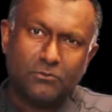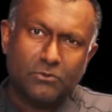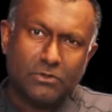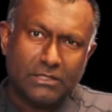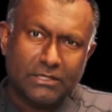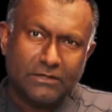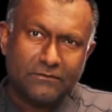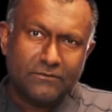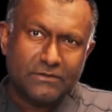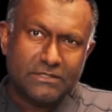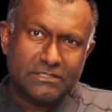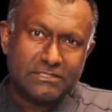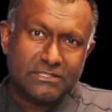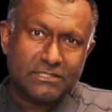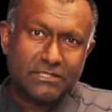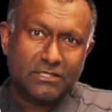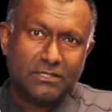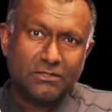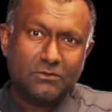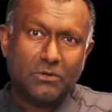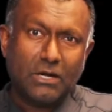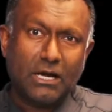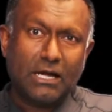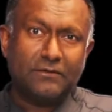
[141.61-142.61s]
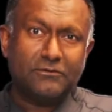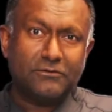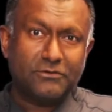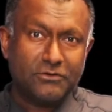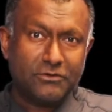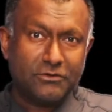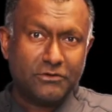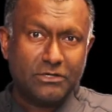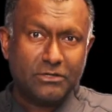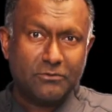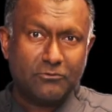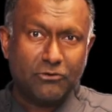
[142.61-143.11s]
We'll give this to you either
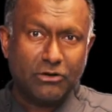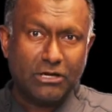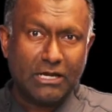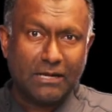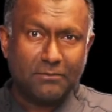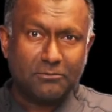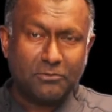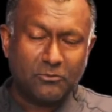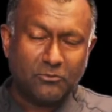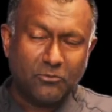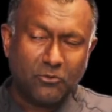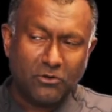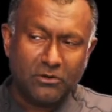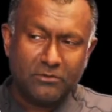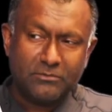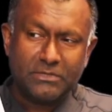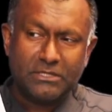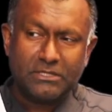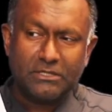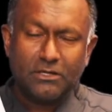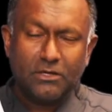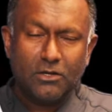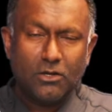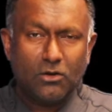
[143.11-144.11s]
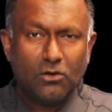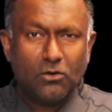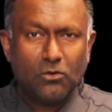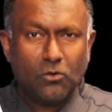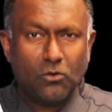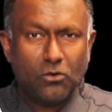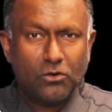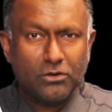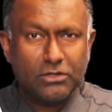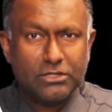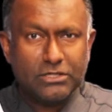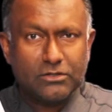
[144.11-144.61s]
during your pre-op appointment,
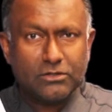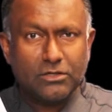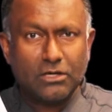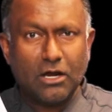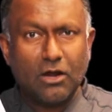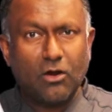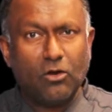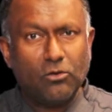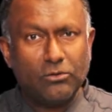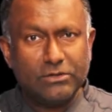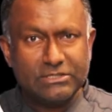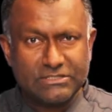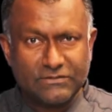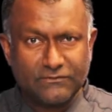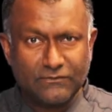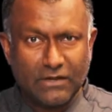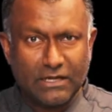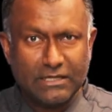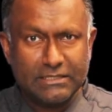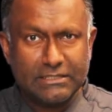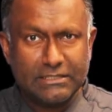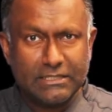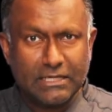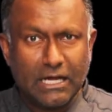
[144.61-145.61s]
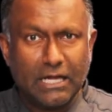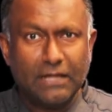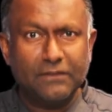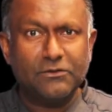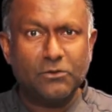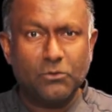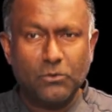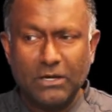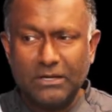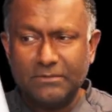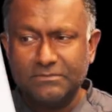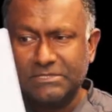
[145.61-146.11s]
or you can always find it on
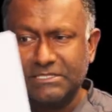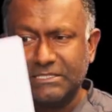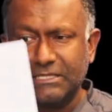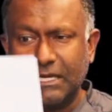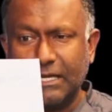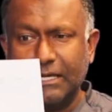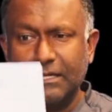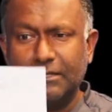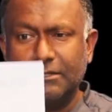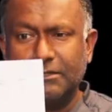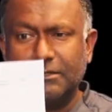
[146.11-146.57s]
the website.